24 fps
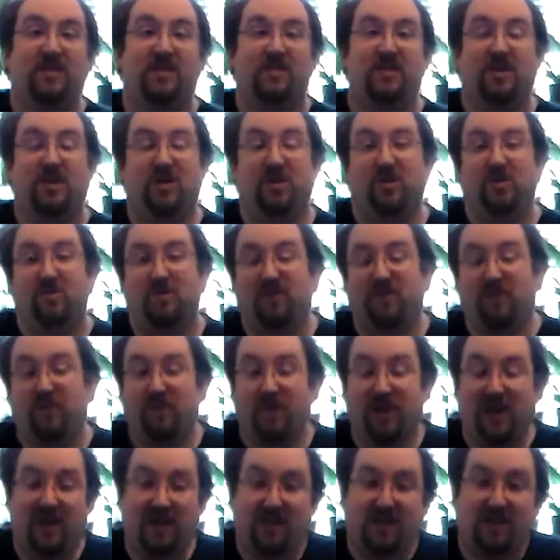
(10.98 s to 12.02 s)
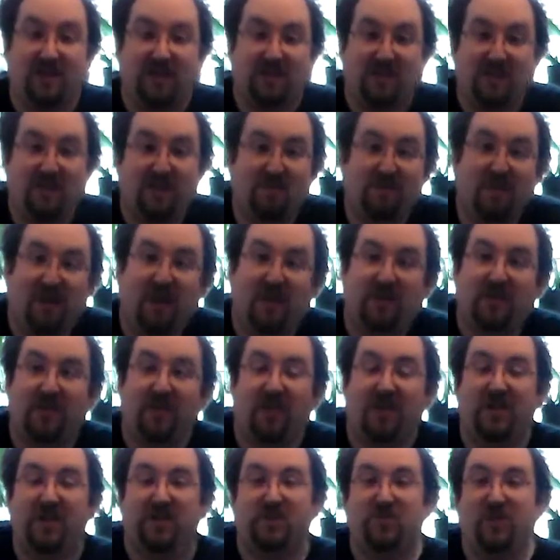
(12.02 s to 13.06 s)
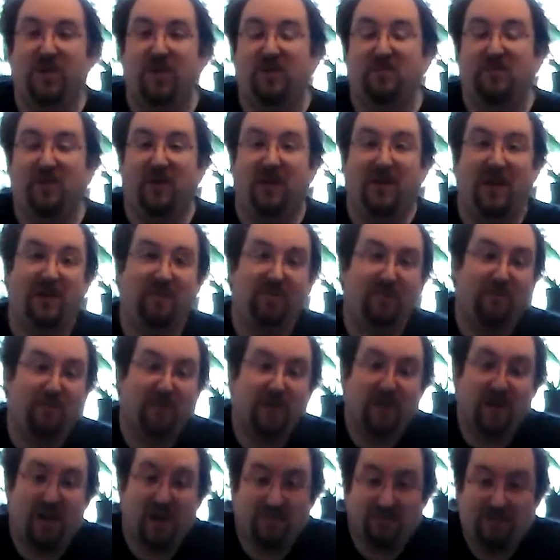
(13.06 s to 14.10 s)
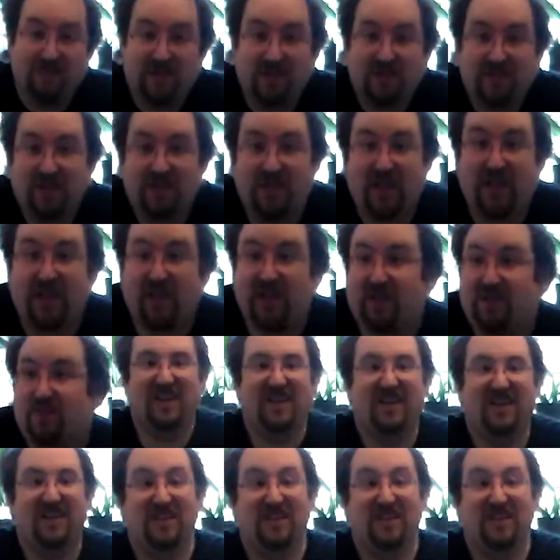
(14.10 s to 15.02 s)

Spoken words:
So before we get to this unboxing, I just wanted to bring everyone up to date.